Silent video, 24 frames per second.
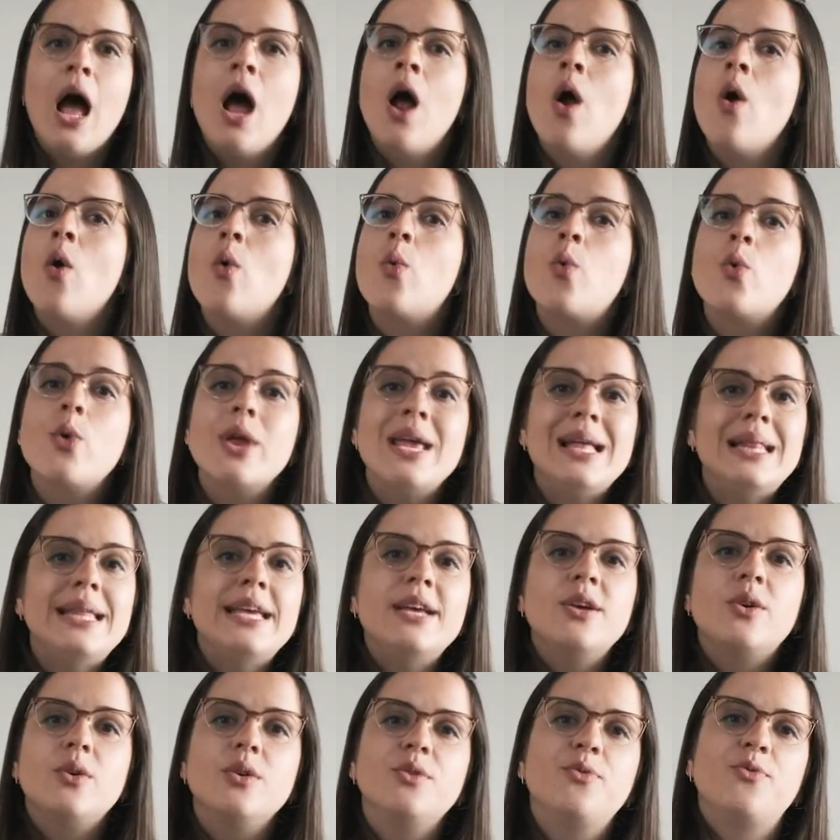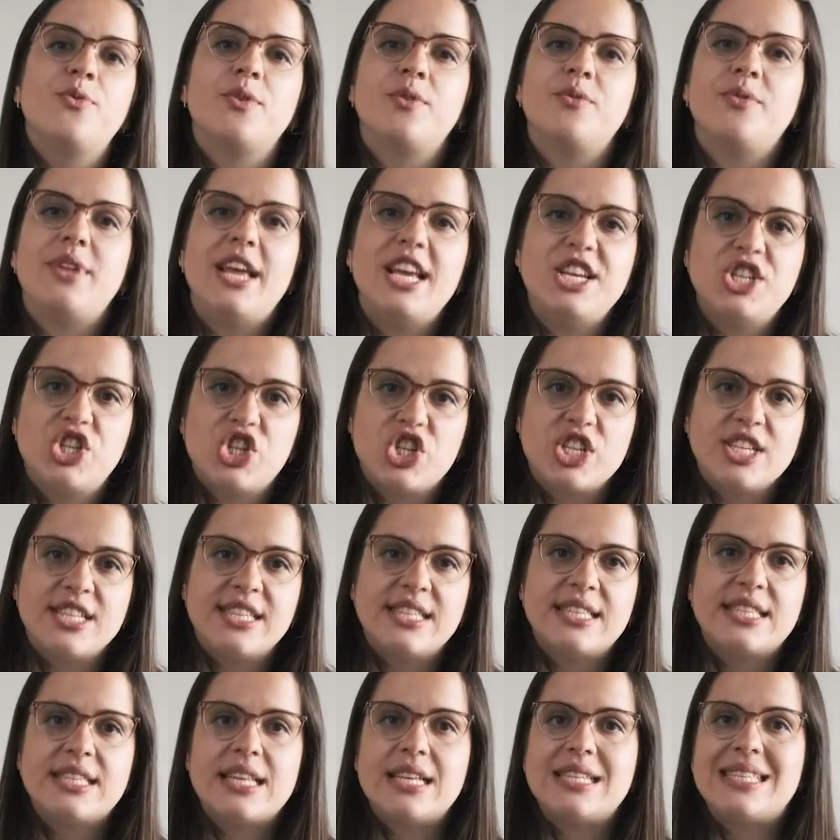Really good
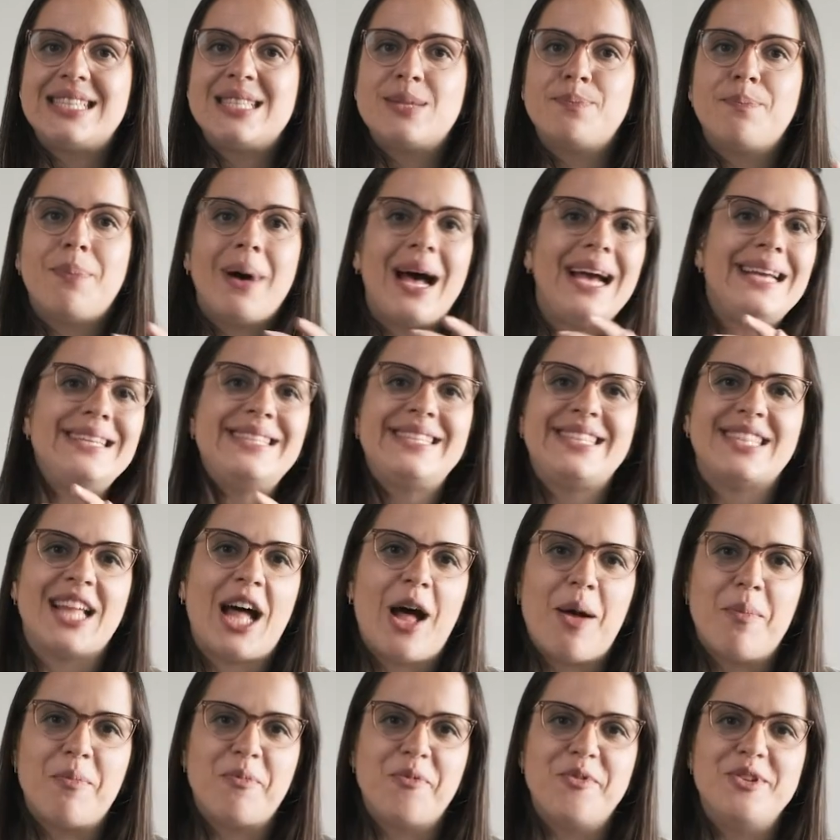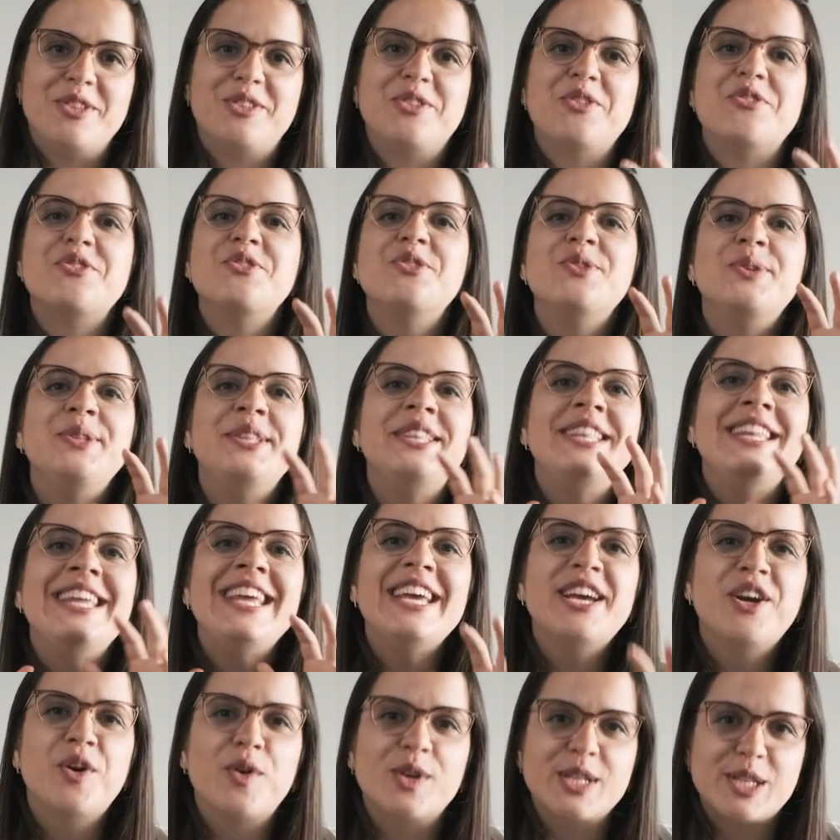foundations spiced up with your
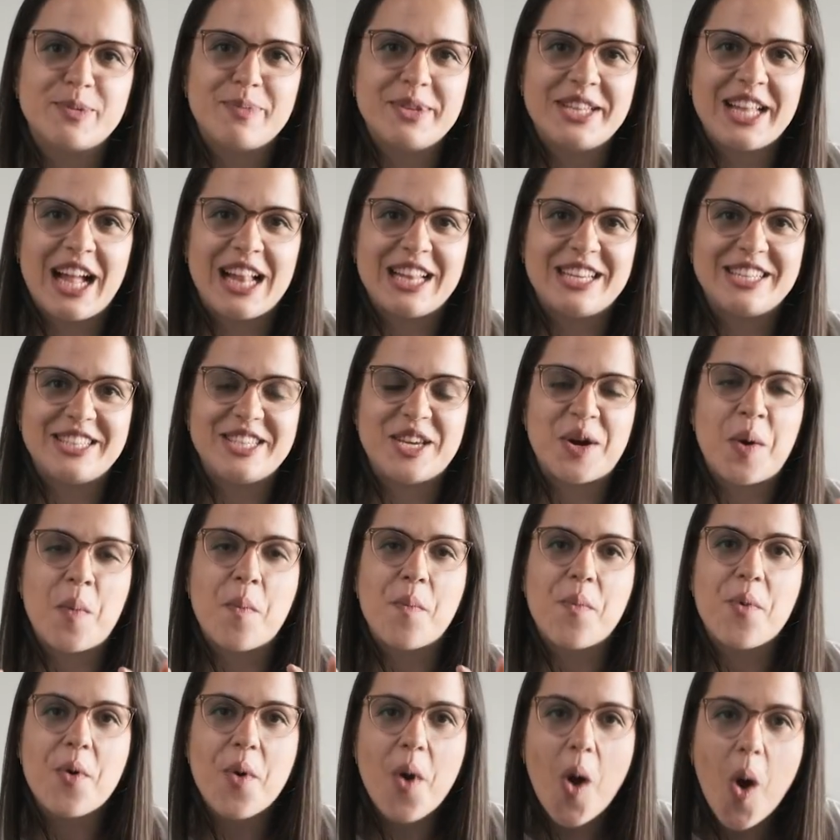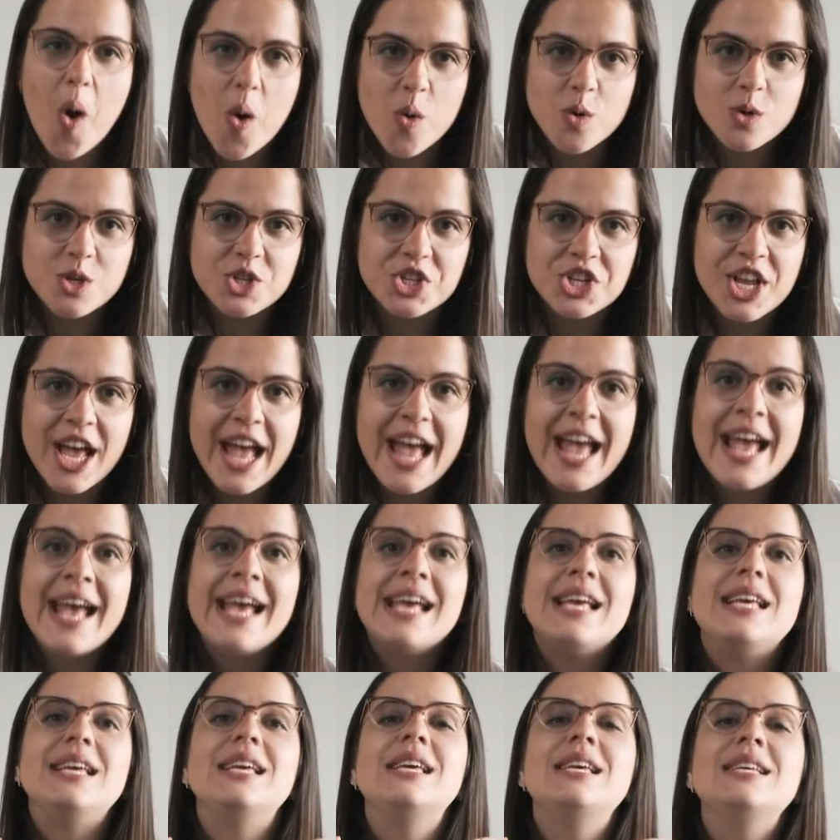unique hospitality approach
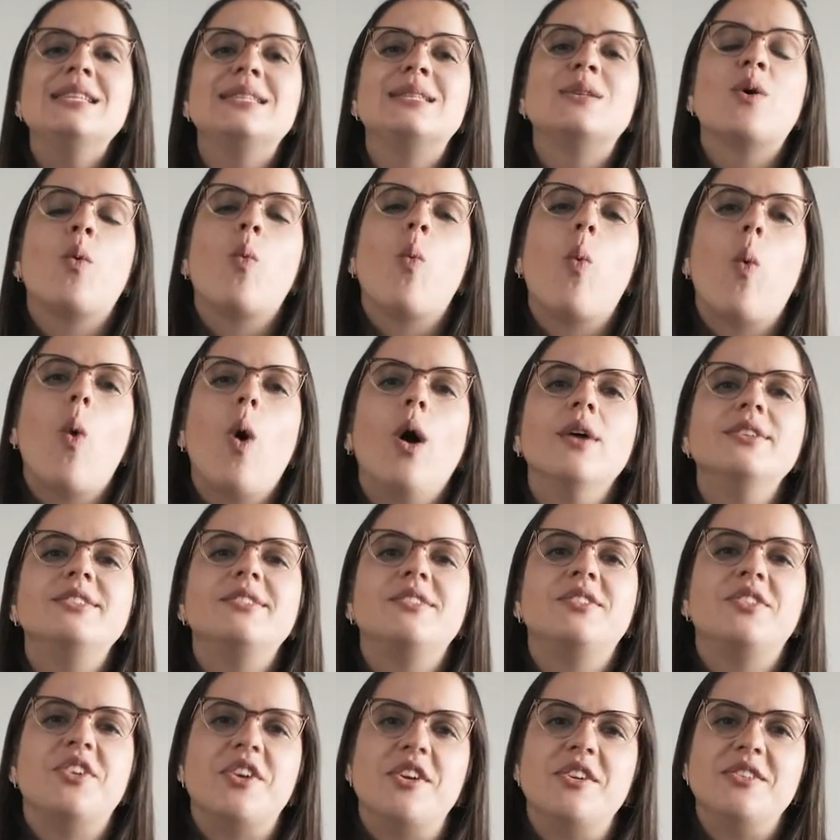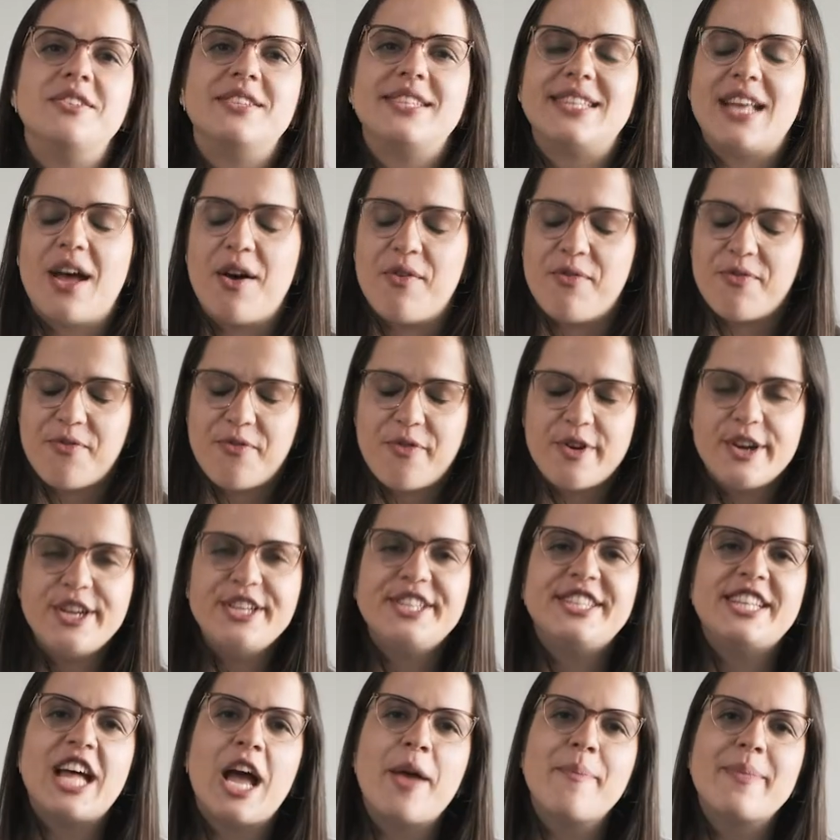is what turns a
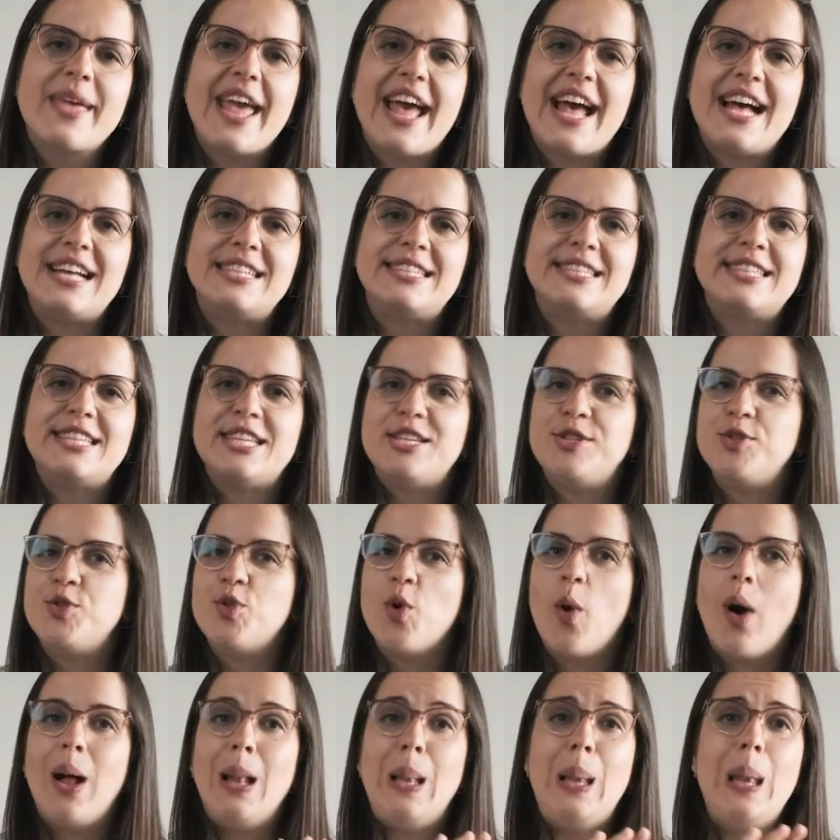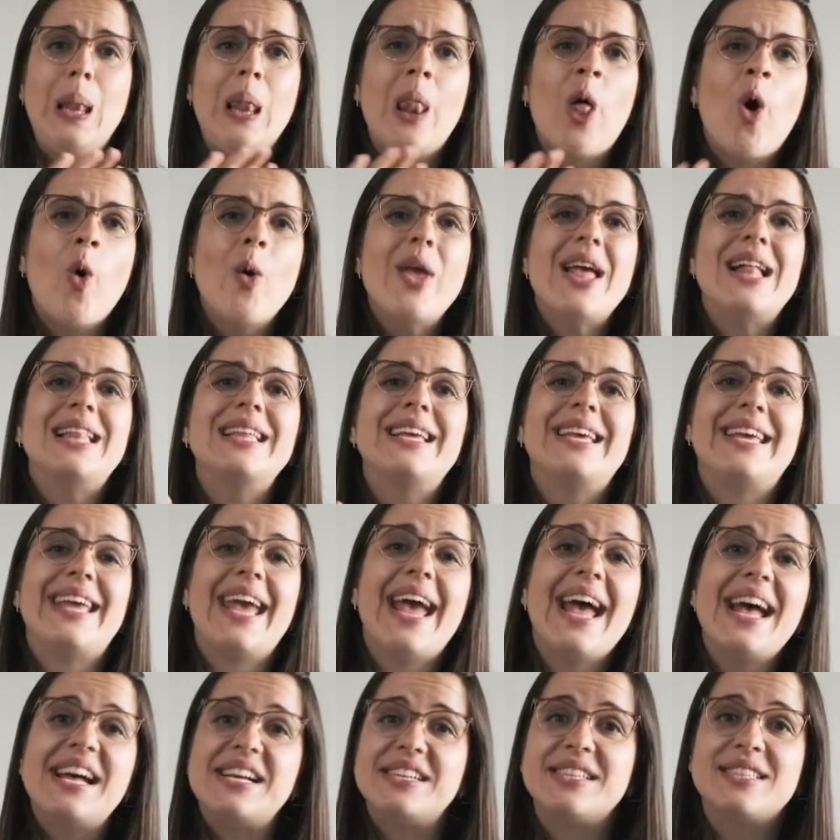first-time guest into a loyal
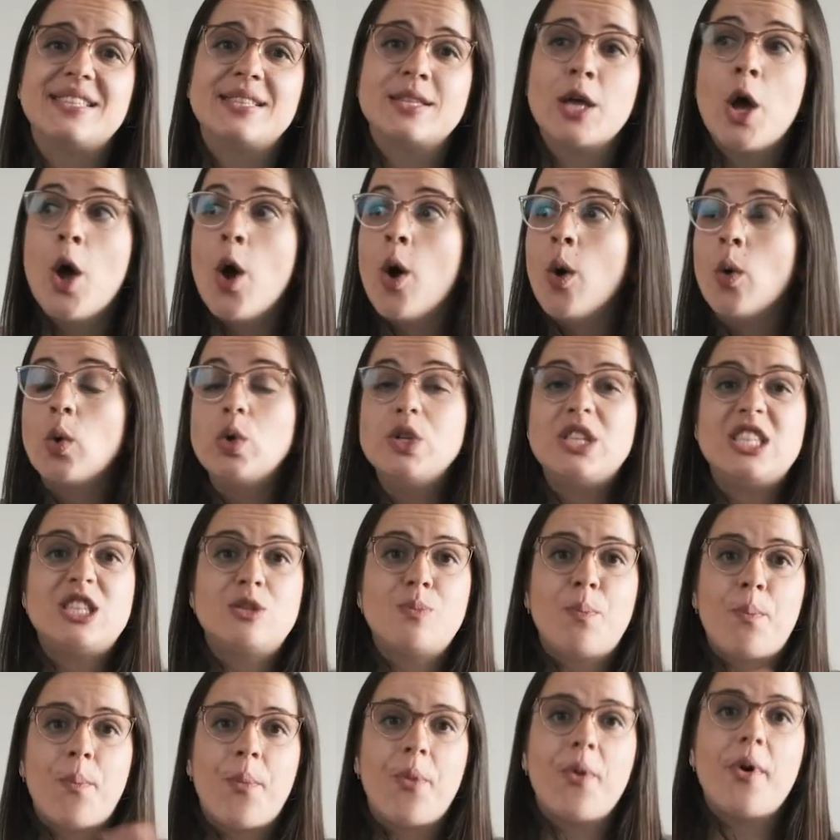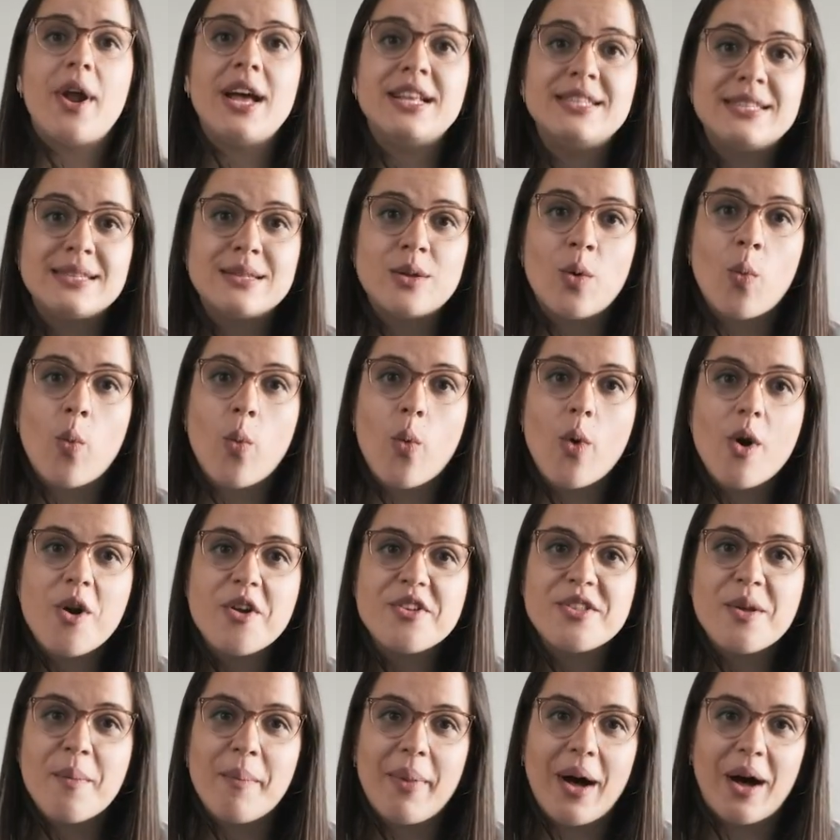guest who spreads the
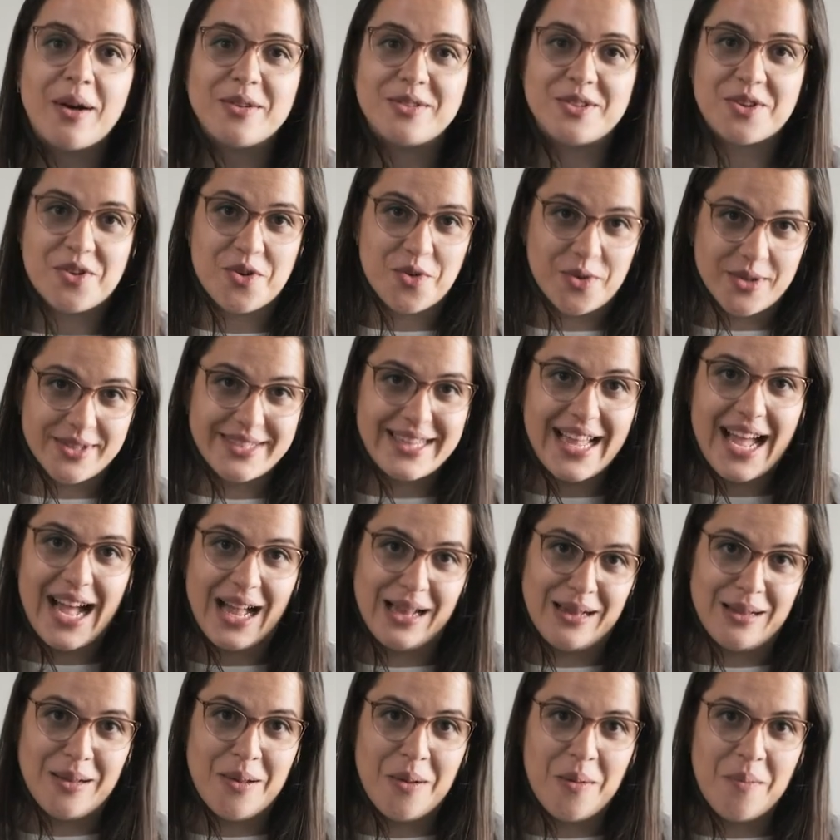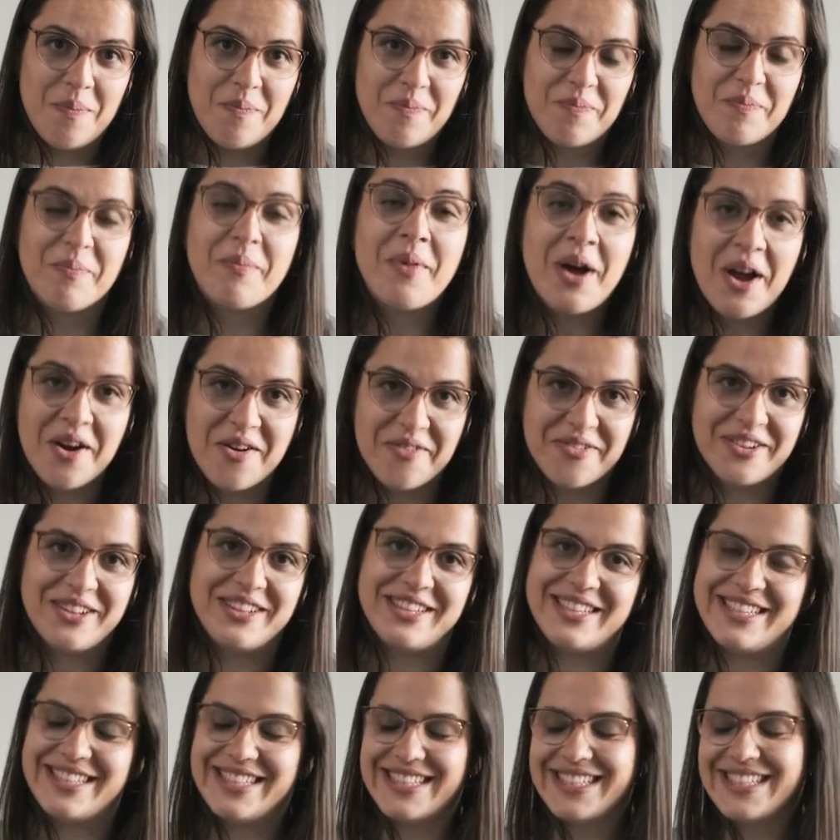word about your hotel.
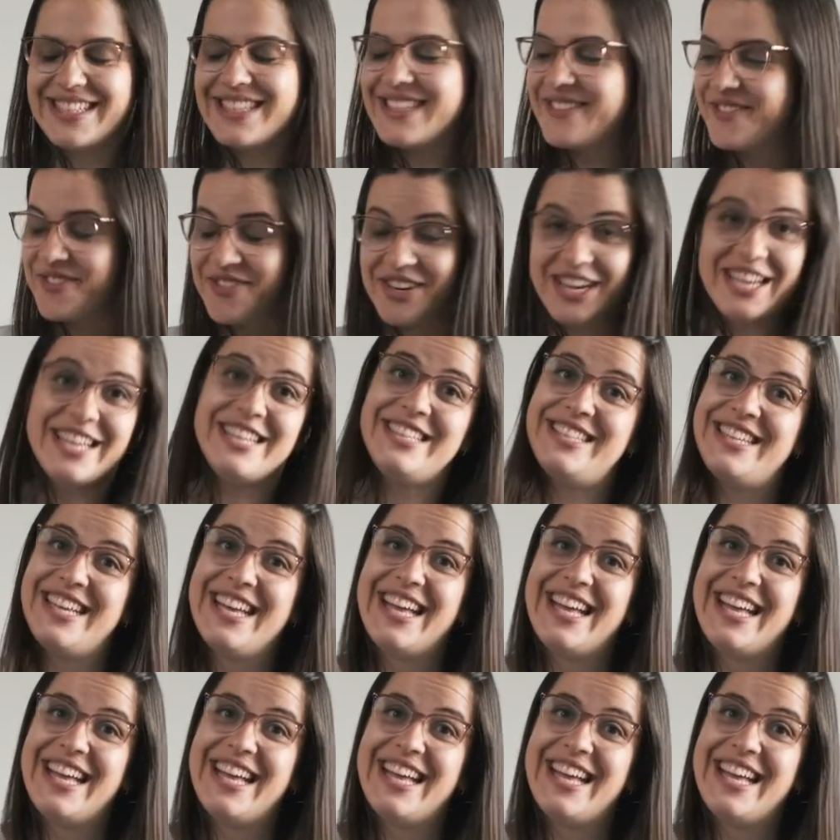Marvelous, right?